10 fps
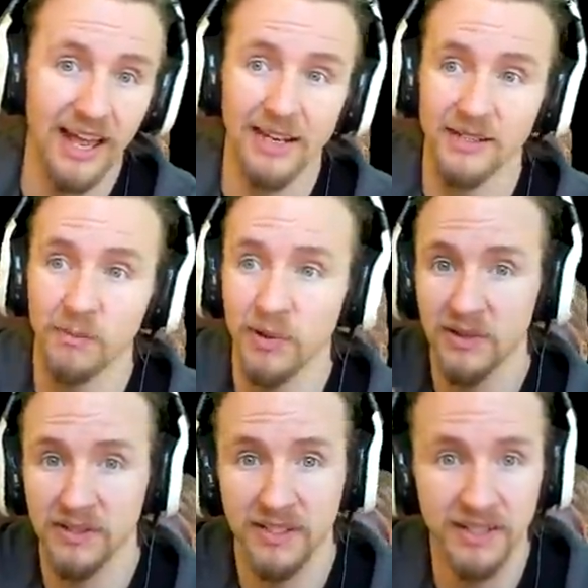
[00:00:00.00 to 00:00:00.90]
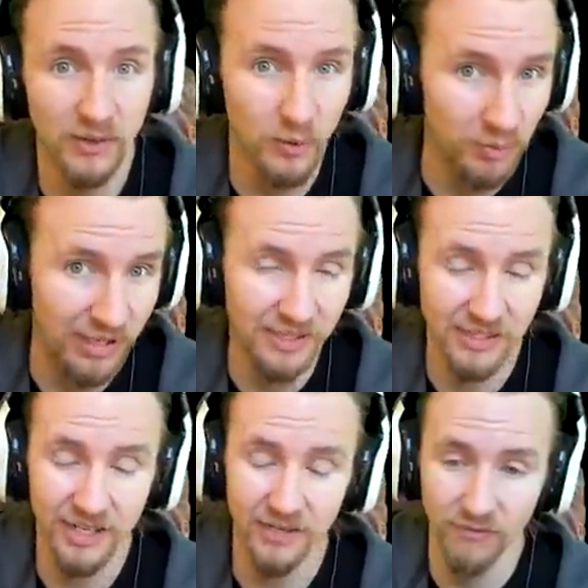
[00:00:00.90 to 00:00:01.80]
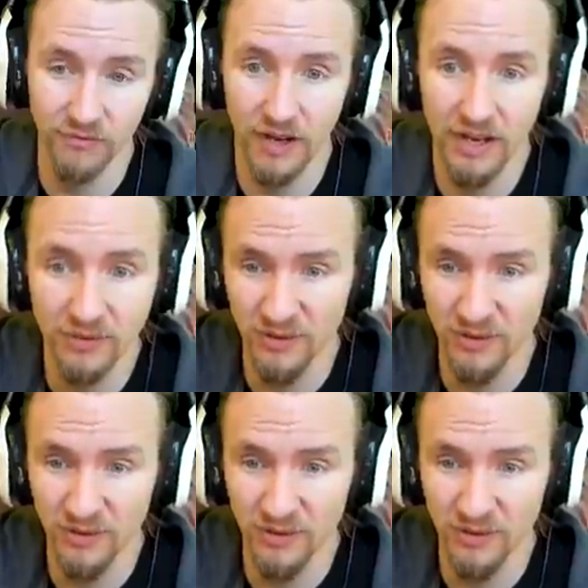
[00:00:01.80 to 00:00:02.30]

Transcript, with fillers: Xboxes or PlayStation fives,